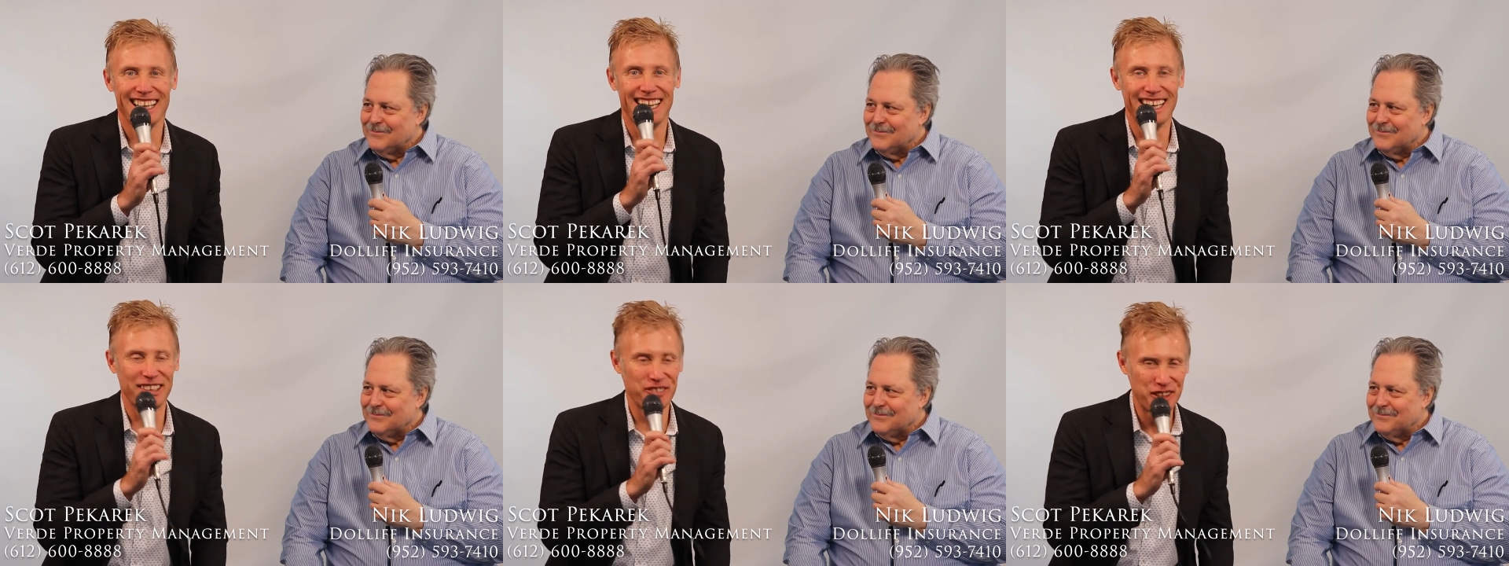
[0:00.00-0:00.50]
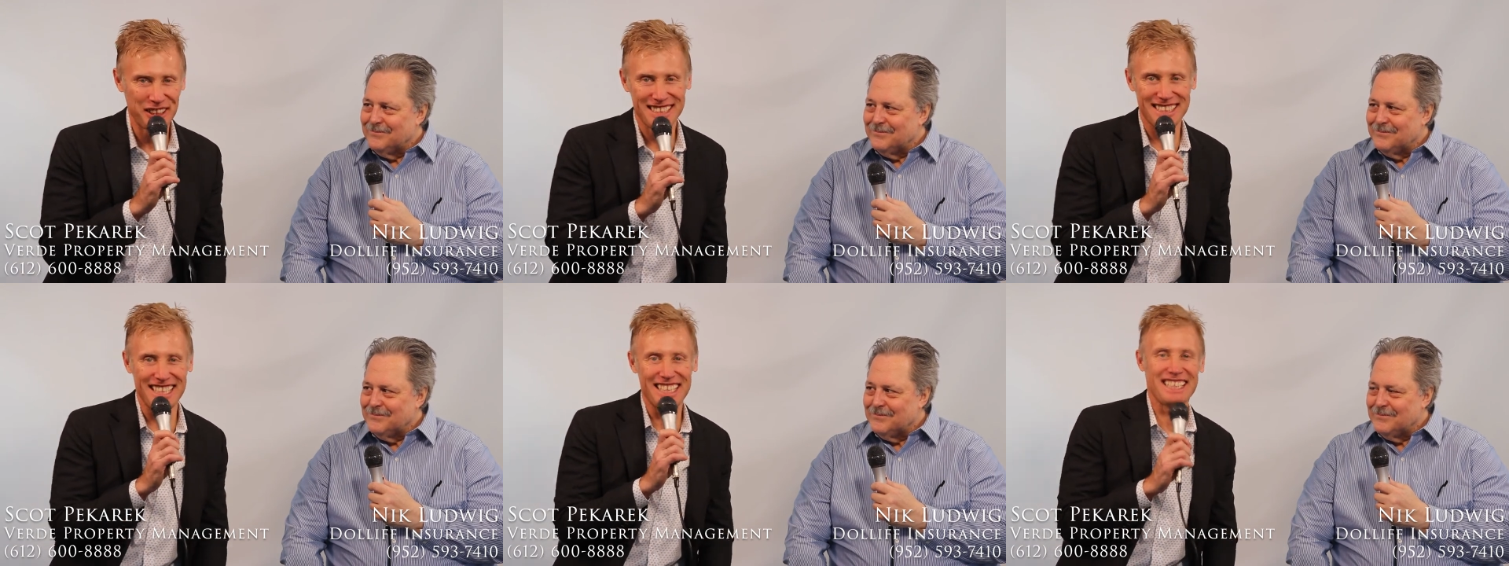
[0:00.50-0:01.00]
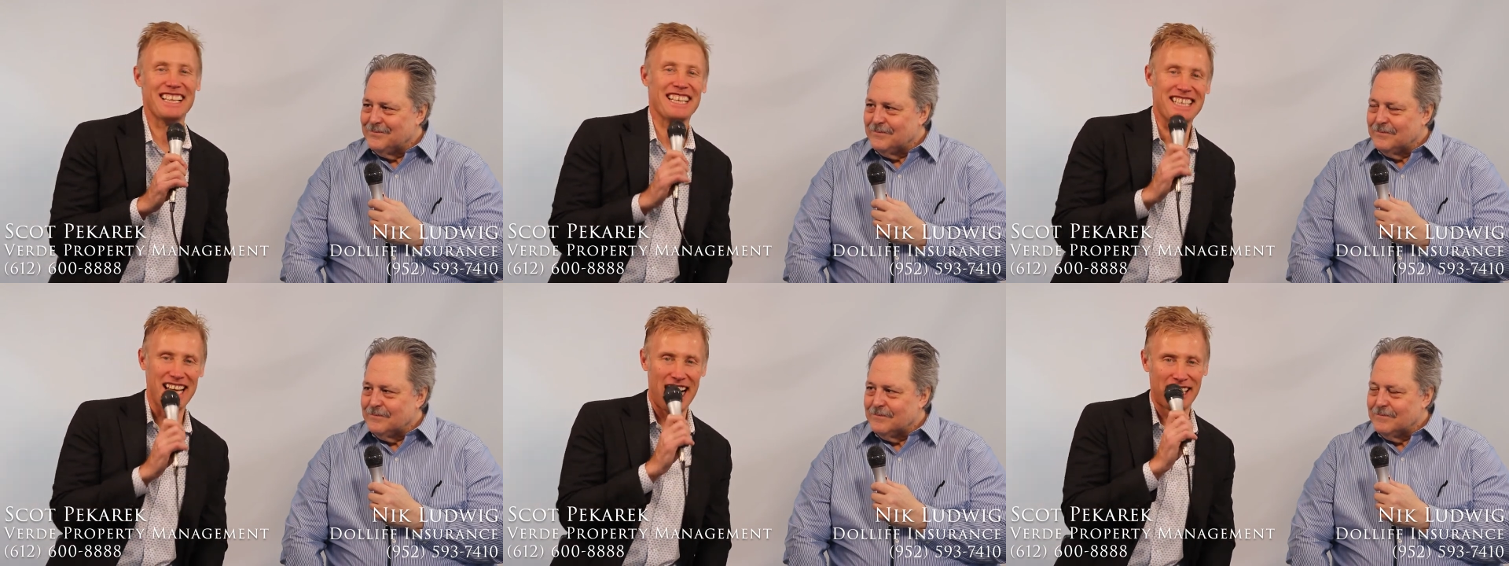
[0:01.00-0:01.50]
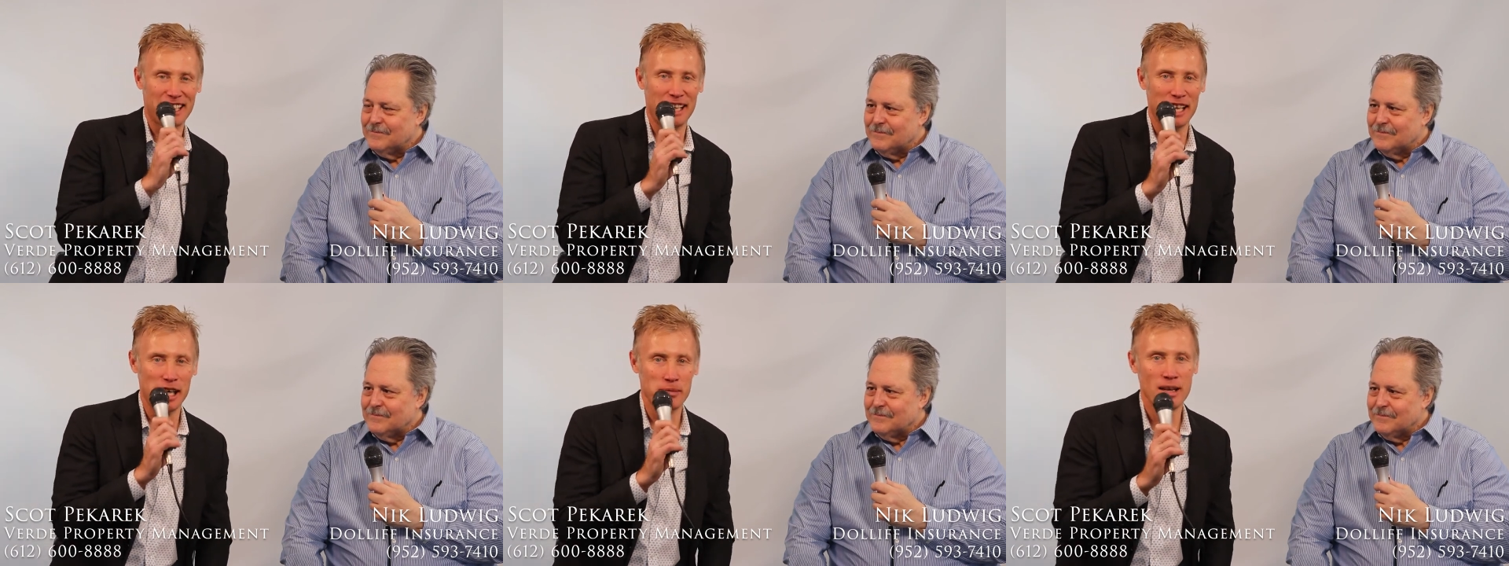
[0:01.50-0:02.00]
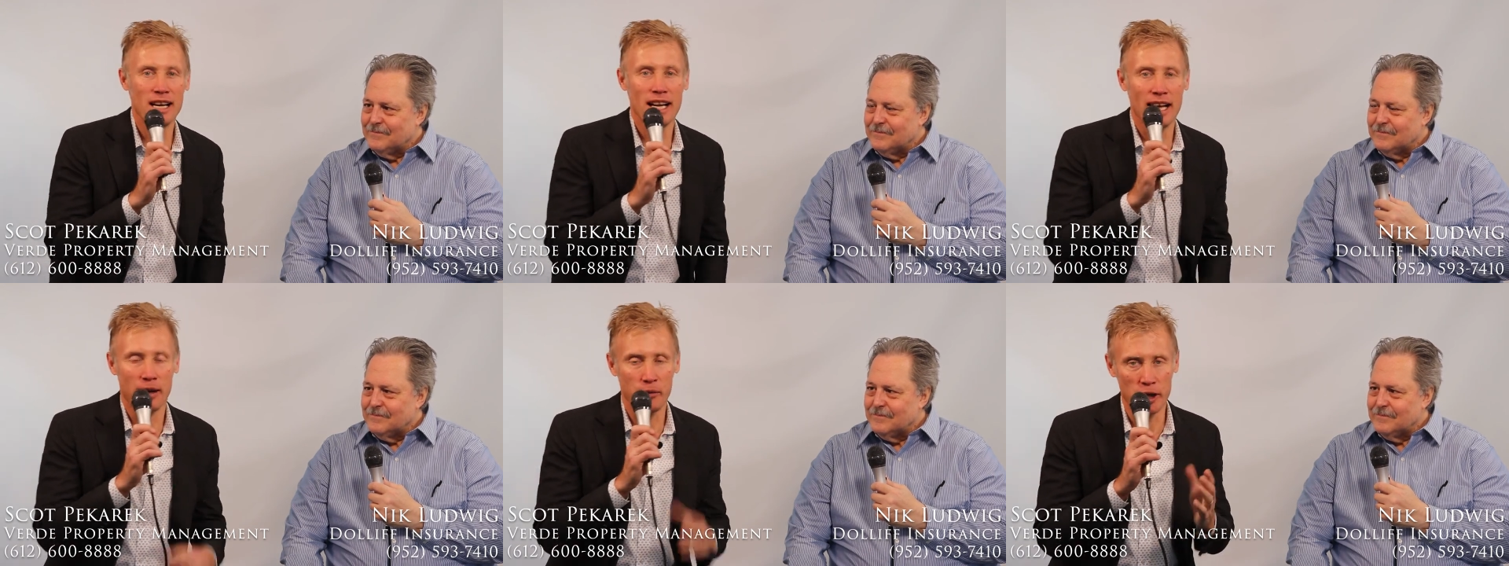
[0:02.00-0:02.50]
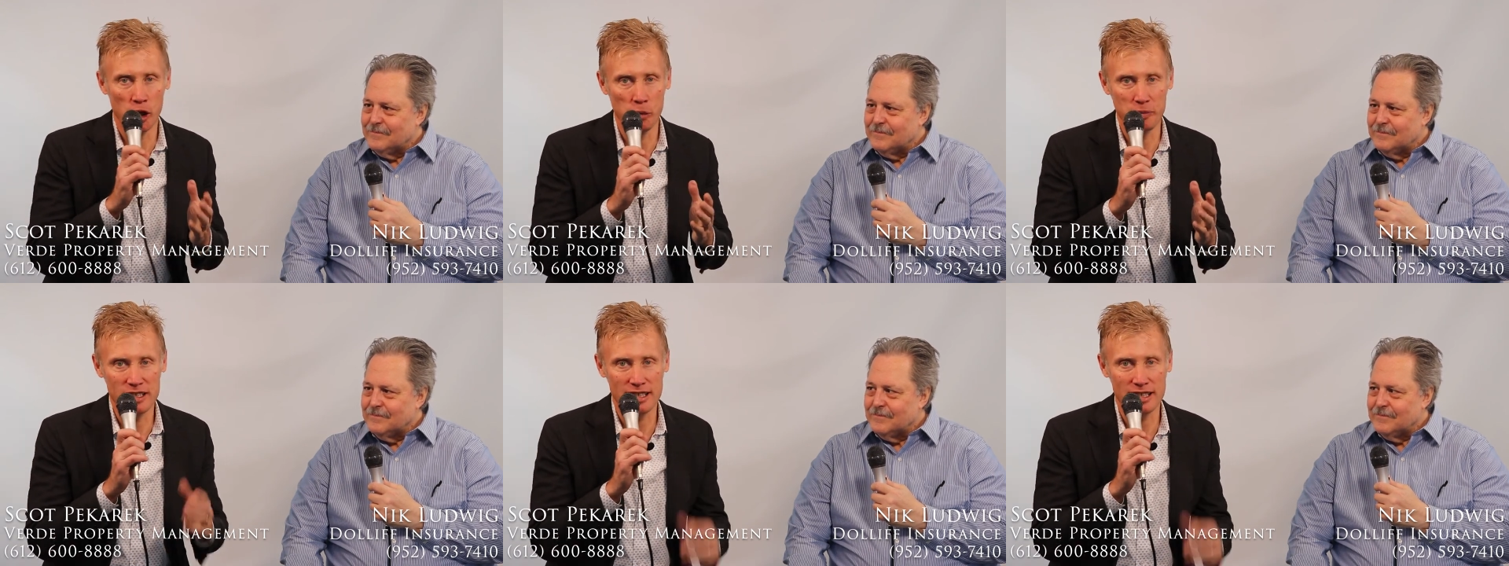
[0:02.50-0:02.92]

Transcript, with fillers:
Speaker 1: uh, real estate. Dot com. We hope